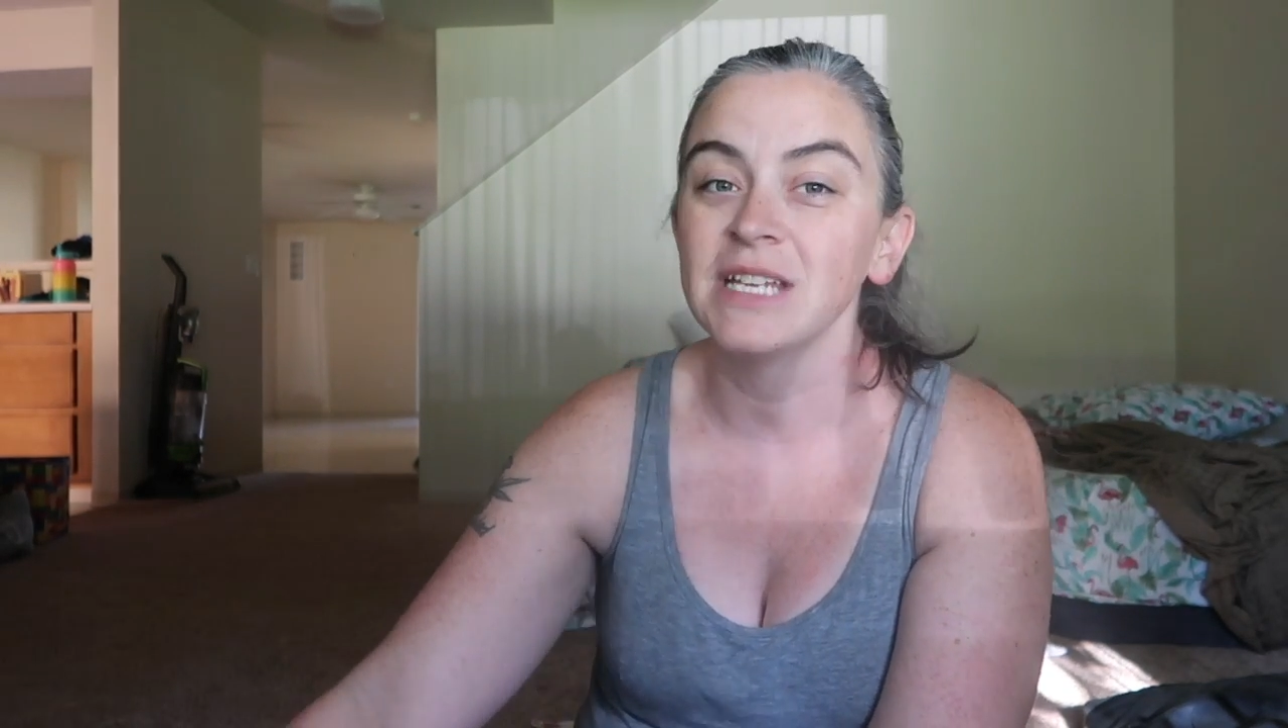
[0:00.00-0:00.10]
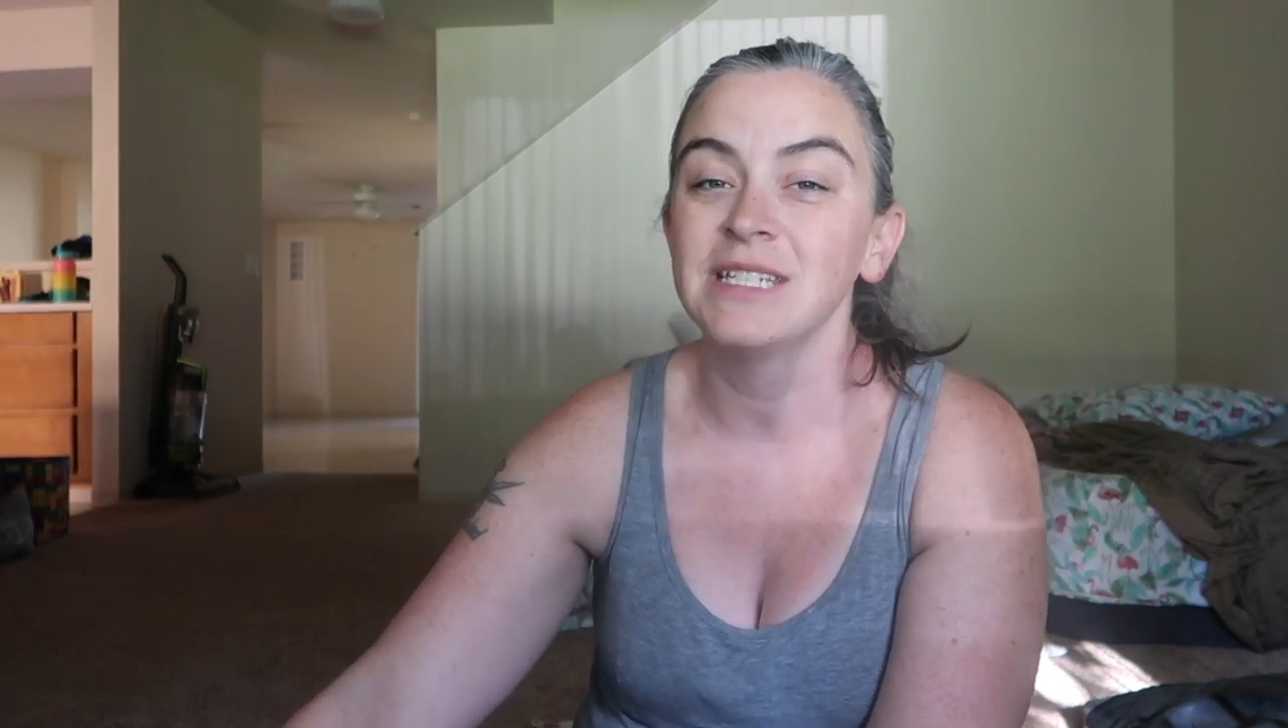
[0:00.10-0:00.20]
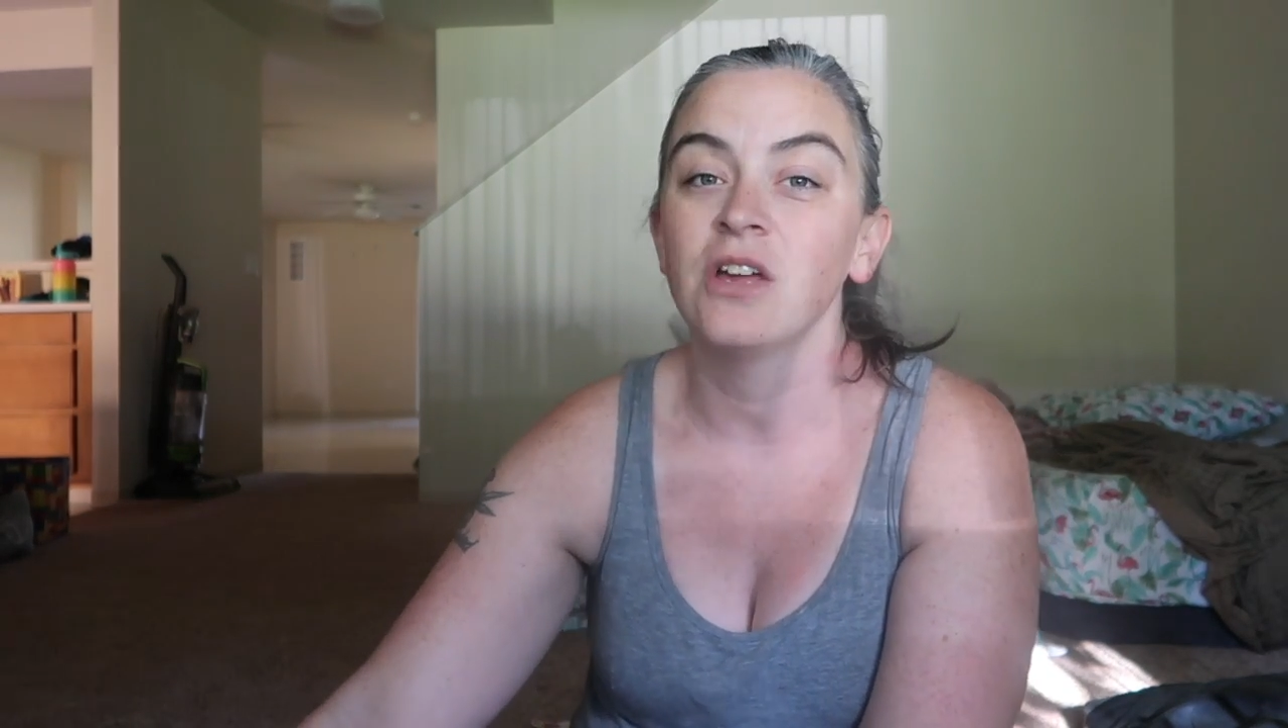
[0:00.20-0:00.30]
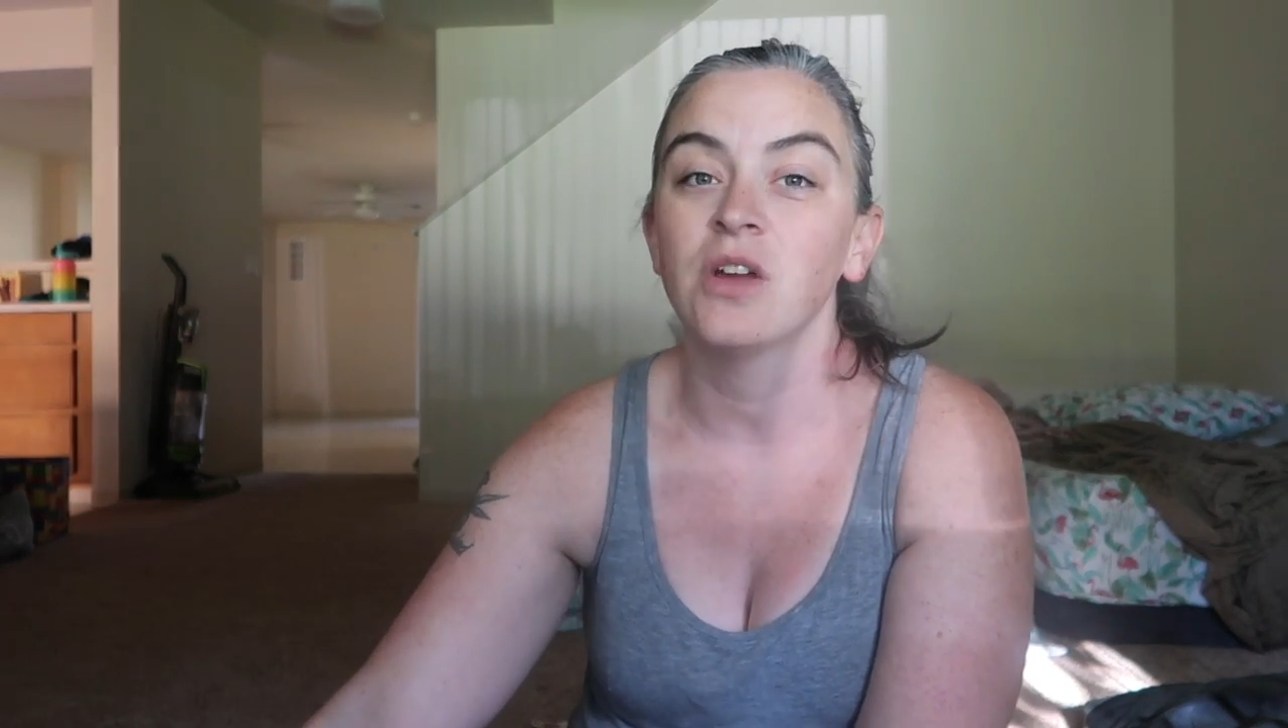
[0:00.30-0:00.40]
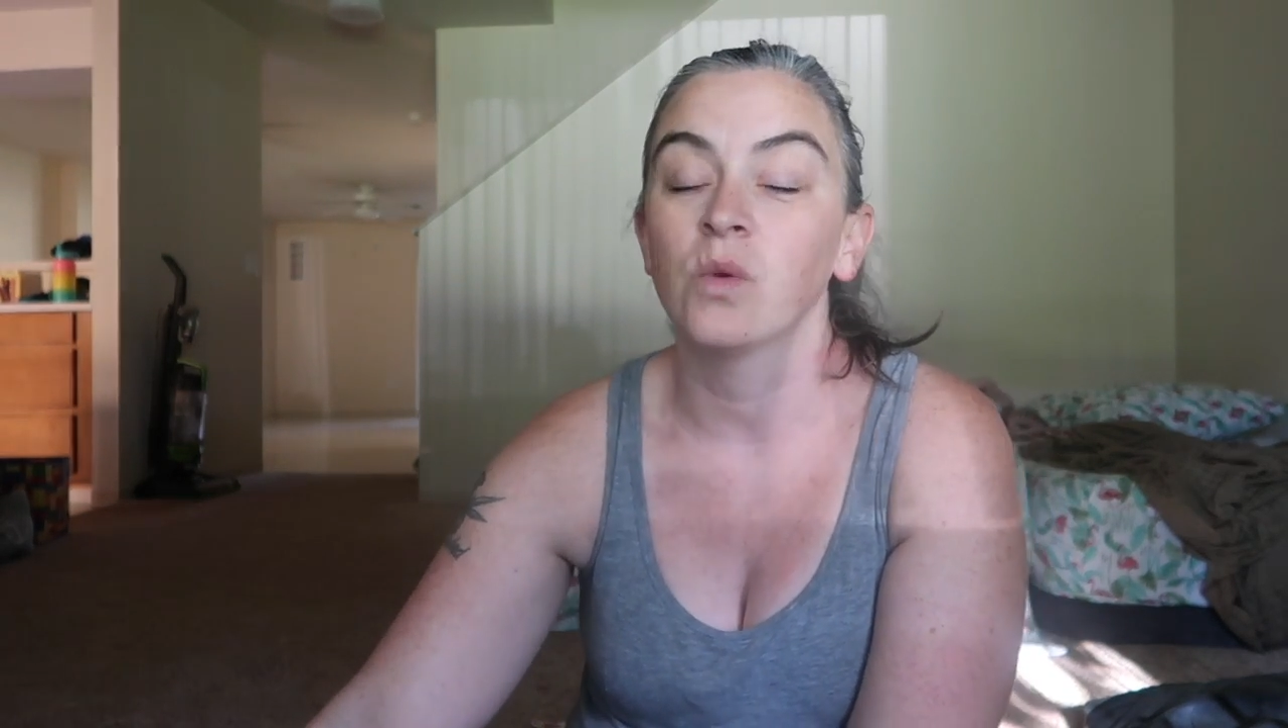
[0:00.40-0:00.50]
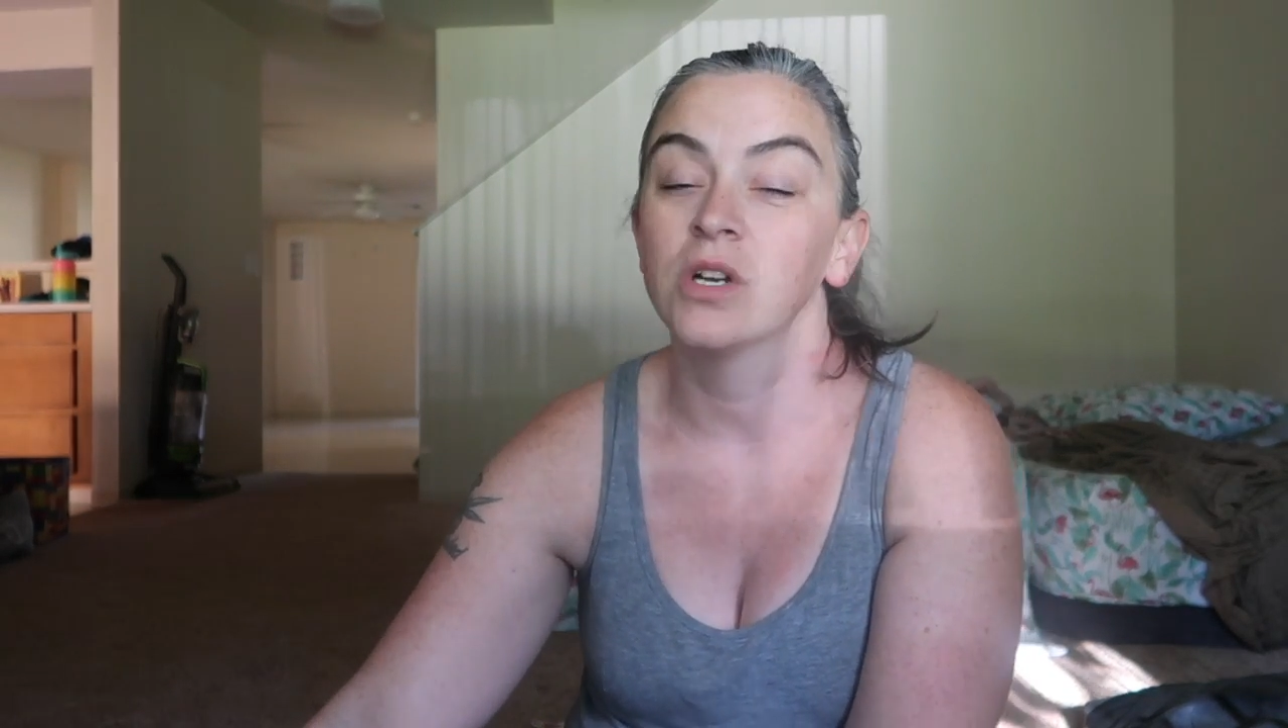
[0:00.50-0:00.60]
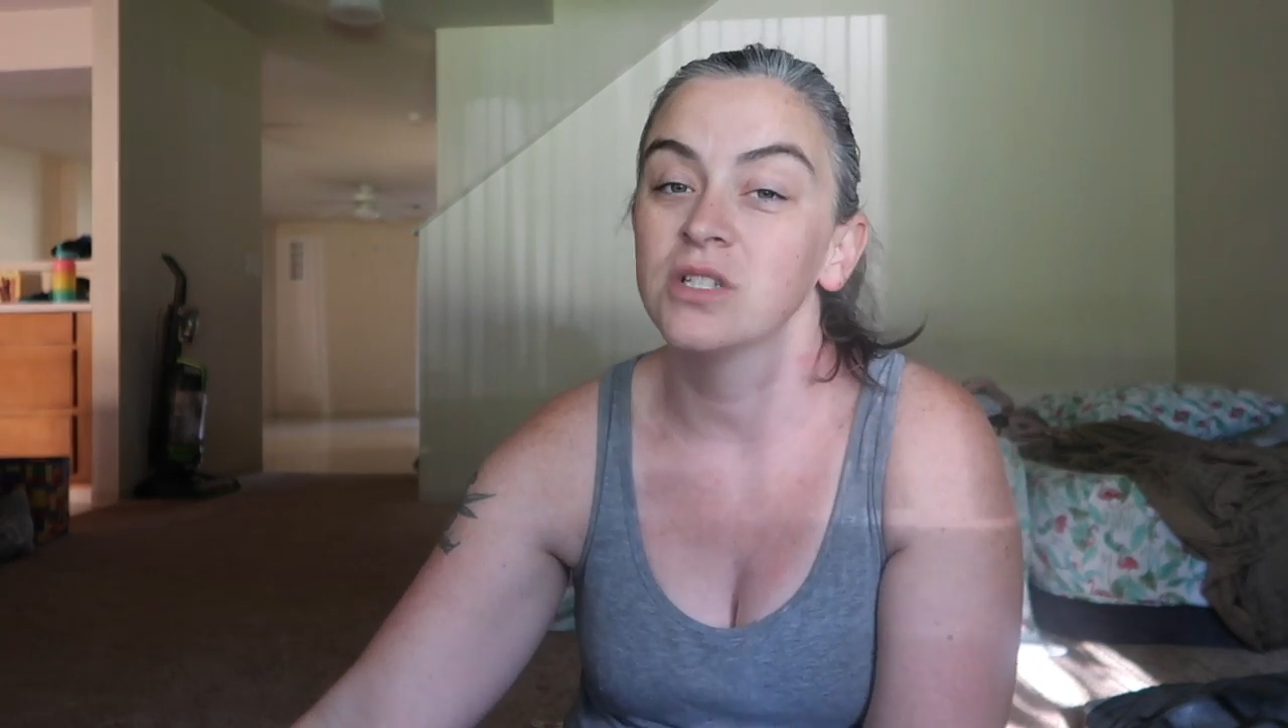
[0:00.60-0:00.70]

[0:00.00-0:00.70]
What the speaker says: can tell that we're